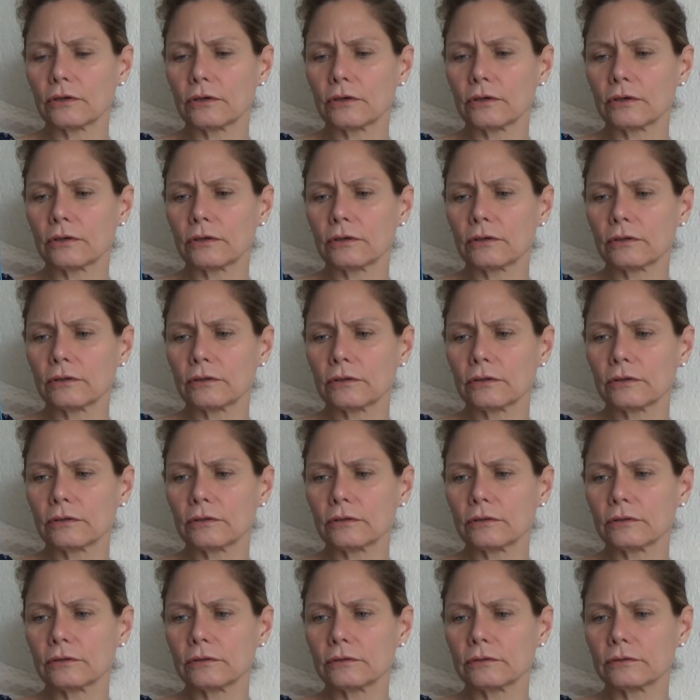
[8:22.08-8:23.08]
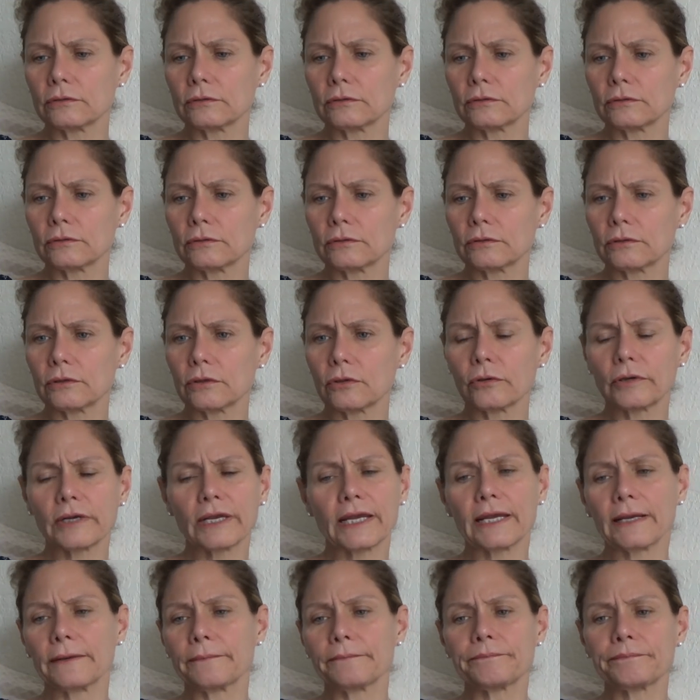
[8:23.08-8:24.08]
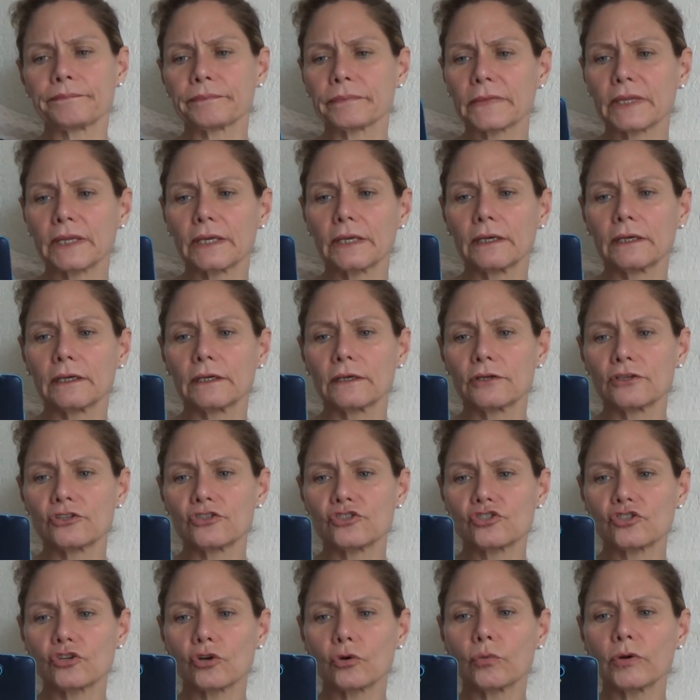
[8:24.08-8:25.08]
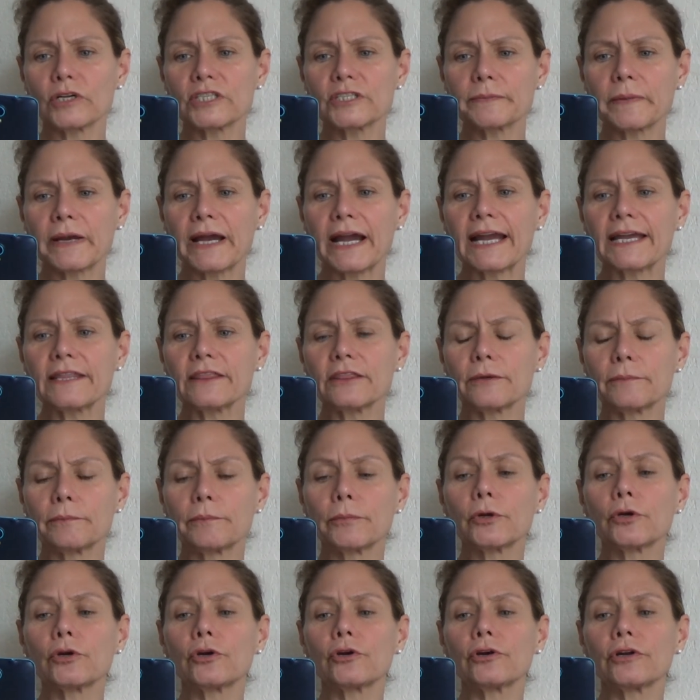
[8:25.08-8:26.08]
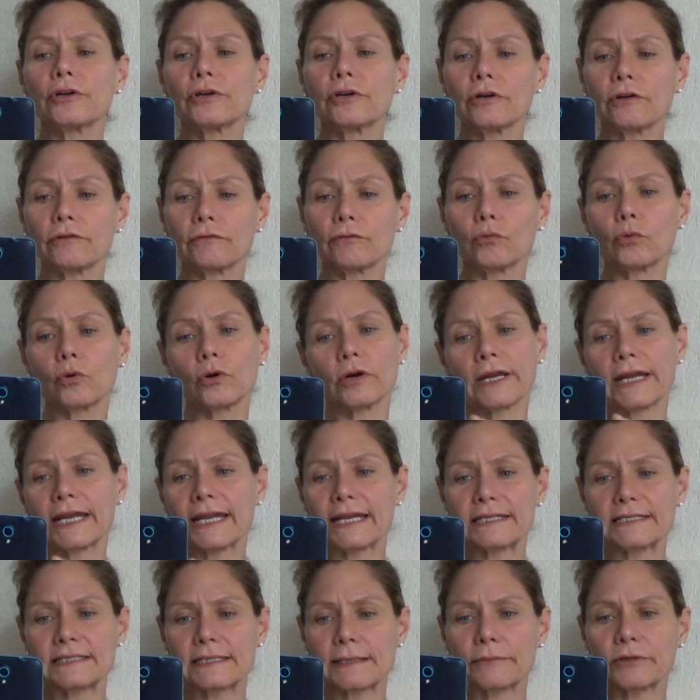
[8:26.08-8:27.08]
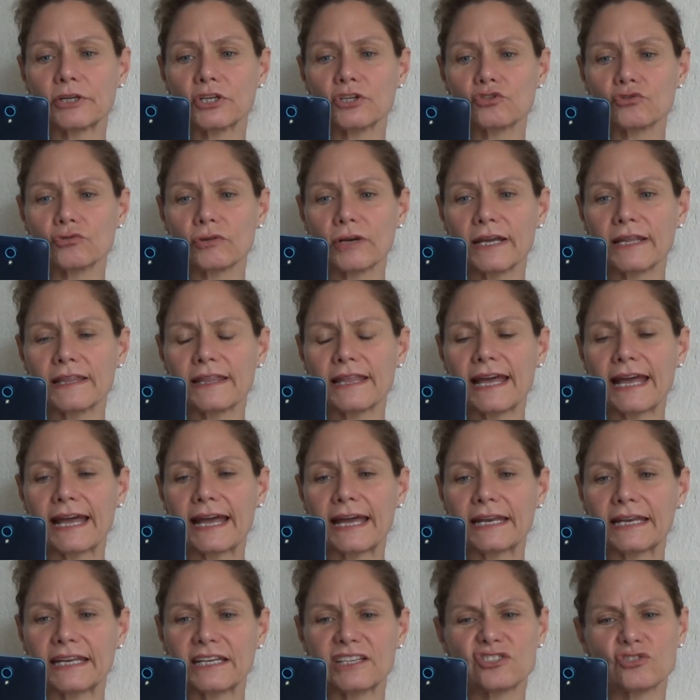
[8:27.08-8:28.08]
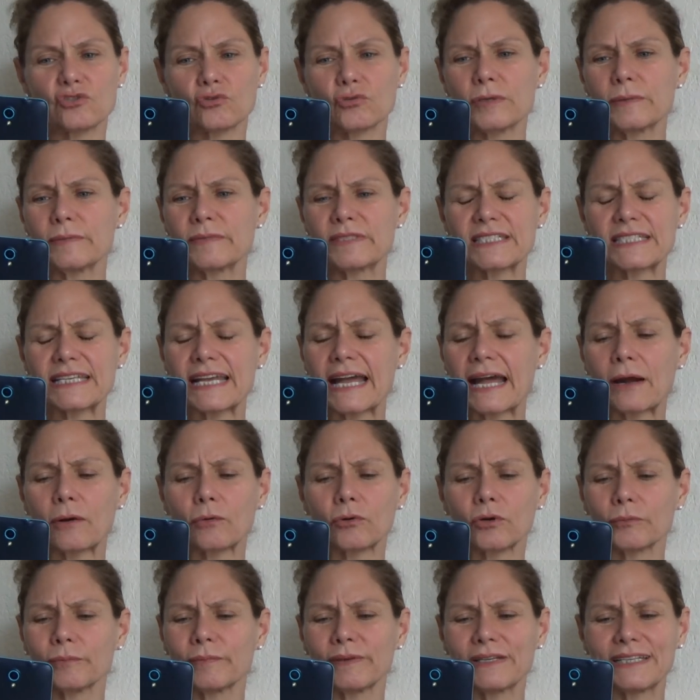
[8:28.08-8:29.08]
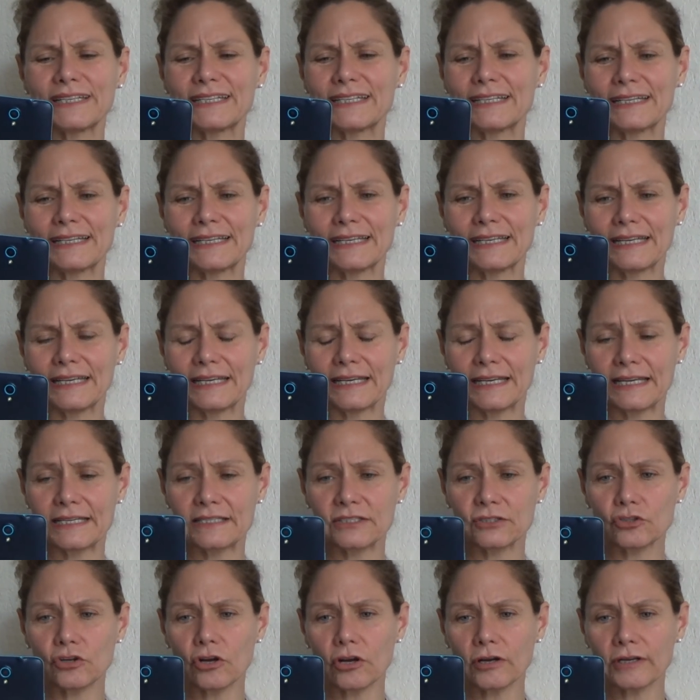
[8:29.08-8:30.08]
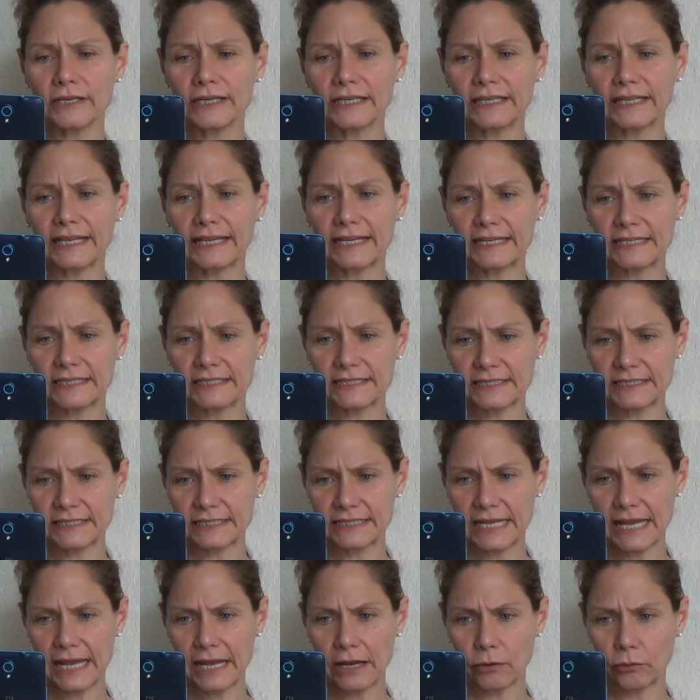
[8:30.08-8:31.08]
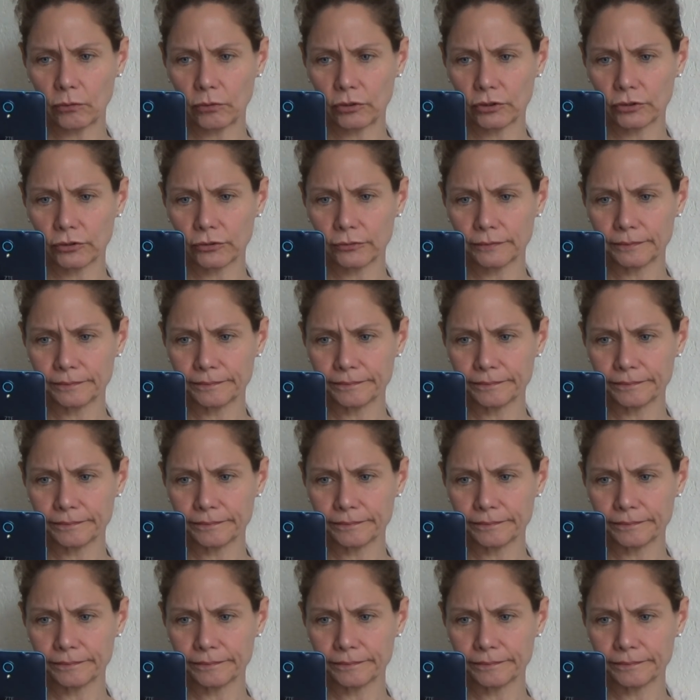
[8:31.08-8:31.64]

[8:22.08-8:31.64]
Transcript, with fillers: Uh, okay. So what's behind the burn of warheads? I'm going to try that. Extreme sour, but it's talking like it's sour.